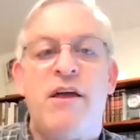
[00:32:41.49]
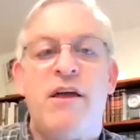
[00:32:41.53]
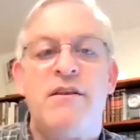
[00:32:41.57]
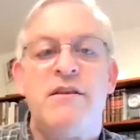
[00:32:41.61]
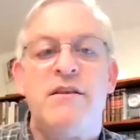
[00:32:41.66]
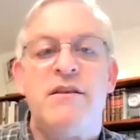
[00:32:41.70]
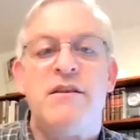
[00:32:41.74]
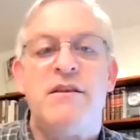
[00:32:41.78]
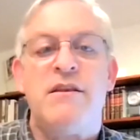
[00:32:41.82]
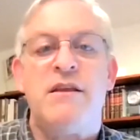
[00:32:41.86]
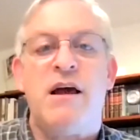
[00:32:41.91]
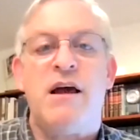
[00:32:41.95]

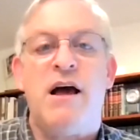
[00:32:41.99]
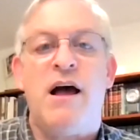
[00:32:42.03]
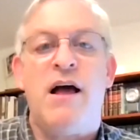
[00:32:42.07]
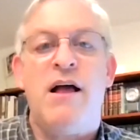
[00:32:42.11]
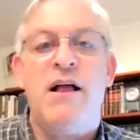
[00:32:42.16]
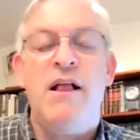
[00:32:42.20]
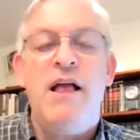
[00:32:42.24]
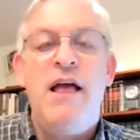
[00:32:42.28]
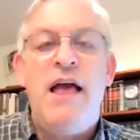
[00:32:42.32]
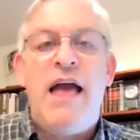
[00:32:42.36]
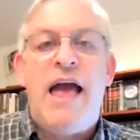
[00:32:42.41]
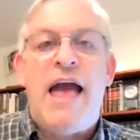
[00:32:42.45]
And
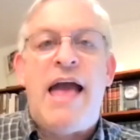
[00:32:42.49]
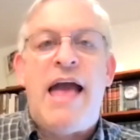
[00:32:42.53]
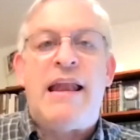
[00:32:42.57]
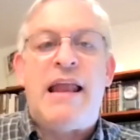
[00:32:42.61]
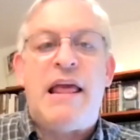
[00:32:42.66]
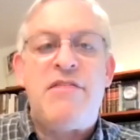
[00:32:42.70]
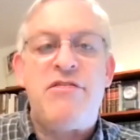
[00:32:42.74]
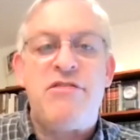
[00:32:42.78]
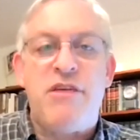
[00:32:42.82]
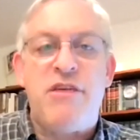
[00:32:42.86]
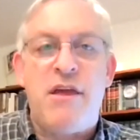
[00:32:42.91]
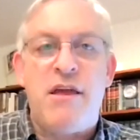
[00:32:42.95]
uh,
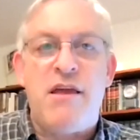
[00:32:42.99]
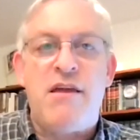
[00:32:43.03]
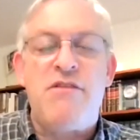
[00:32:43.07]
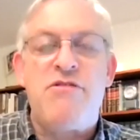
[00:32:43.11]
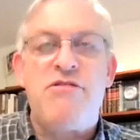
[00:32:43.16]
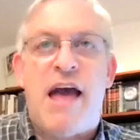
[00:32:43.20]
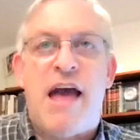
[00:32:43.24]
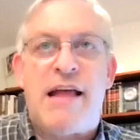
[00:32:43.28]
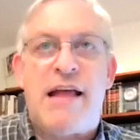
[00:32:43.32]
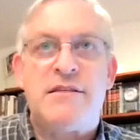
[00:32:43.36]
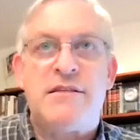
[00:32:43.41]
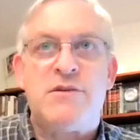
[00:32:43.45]
and I
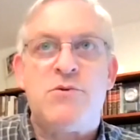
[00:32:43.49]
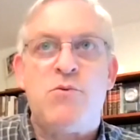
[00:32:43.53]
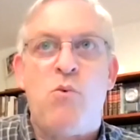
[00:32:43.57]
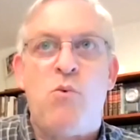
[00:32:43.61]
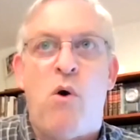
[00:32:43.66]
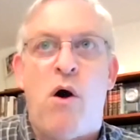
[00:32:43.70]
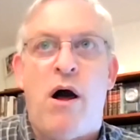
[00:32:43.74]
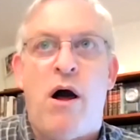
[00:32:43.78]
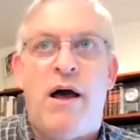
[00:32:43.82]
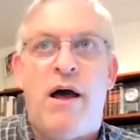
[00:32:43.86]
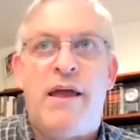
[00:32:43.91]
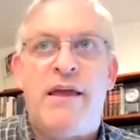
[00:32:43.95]
think that's
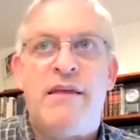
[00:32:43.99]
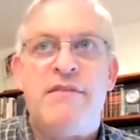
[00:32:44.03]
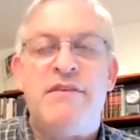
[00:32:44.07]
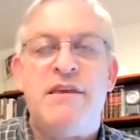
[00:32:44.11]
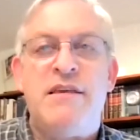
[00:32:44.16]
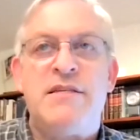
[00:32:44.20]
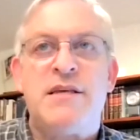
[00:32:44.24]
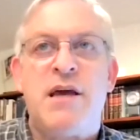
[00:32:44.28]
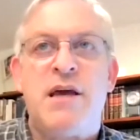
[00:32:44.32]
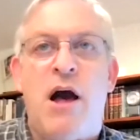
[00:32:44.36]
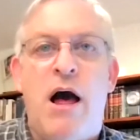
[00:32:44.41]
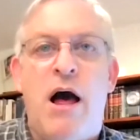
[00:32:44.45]
why
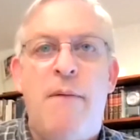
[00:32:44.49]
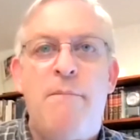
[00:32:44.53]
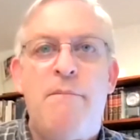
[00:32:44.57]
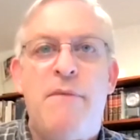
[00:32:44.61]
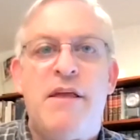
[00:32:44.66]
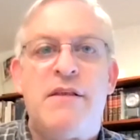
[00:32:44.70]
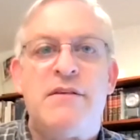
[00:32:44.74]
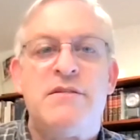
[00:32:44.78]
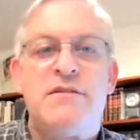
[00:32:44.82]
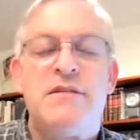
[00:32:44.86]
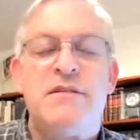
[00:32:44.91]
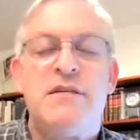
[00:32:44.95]
these
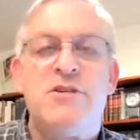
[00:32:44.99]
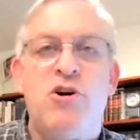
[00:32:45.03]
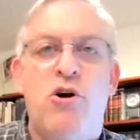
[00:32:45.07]
comments,